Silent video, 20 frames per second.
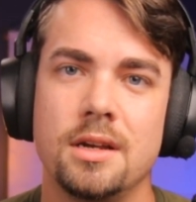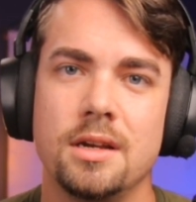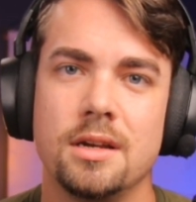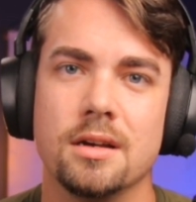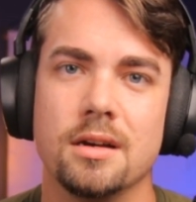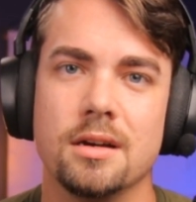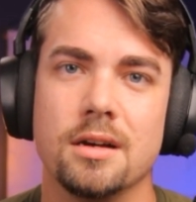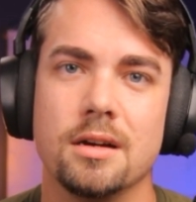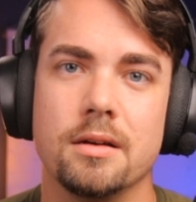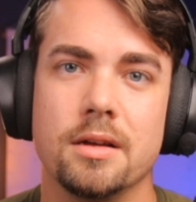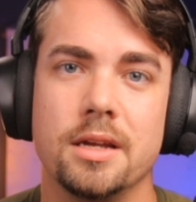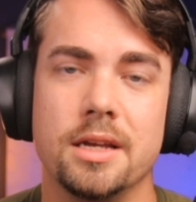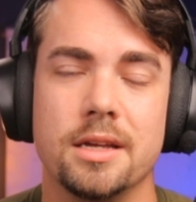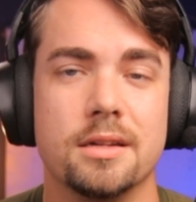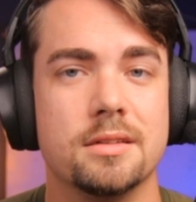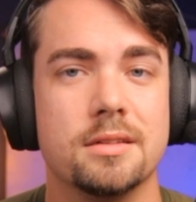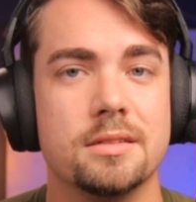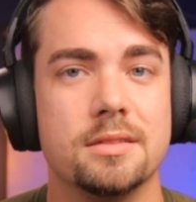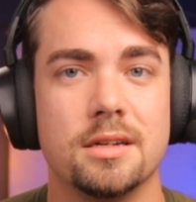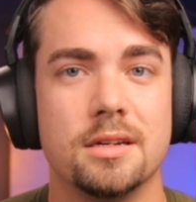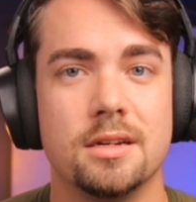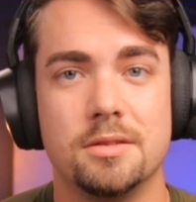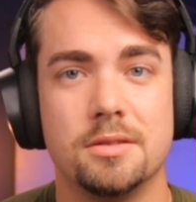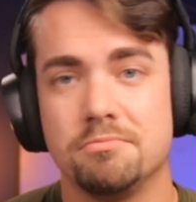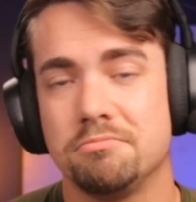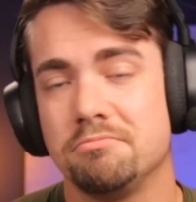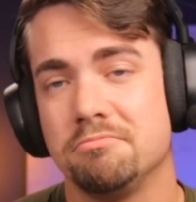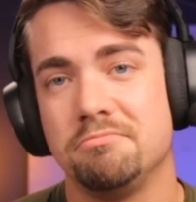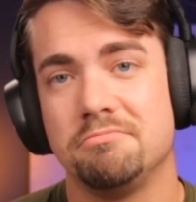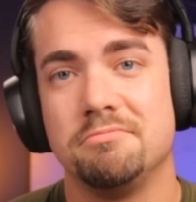Uh, and uh,
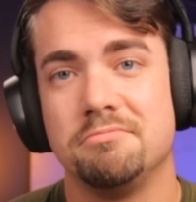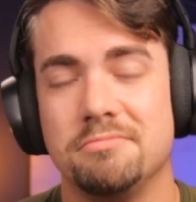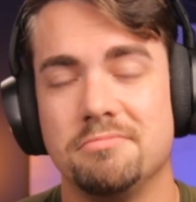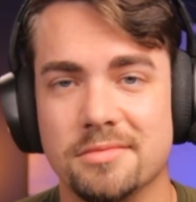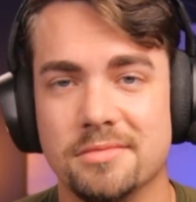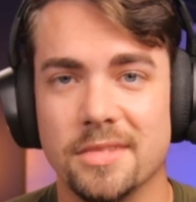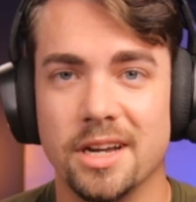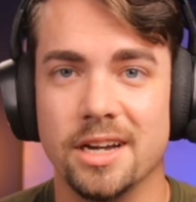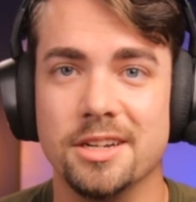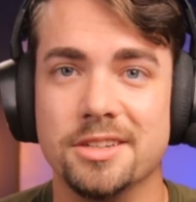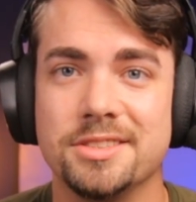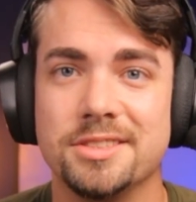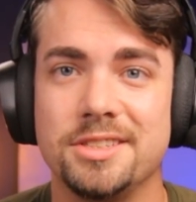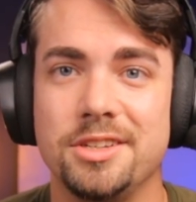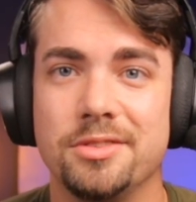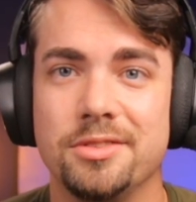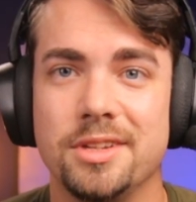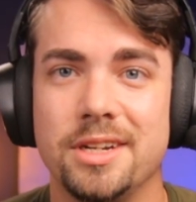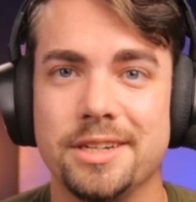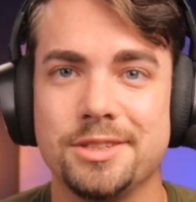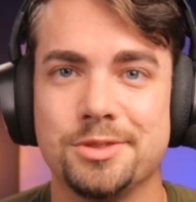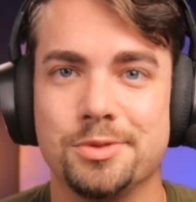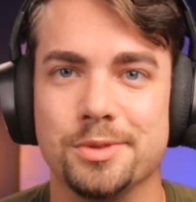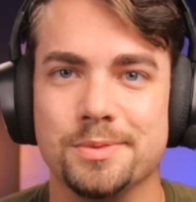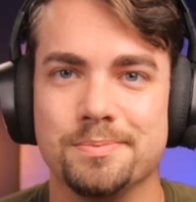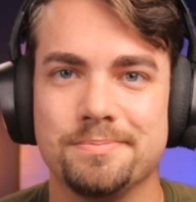I'll see you in the next one.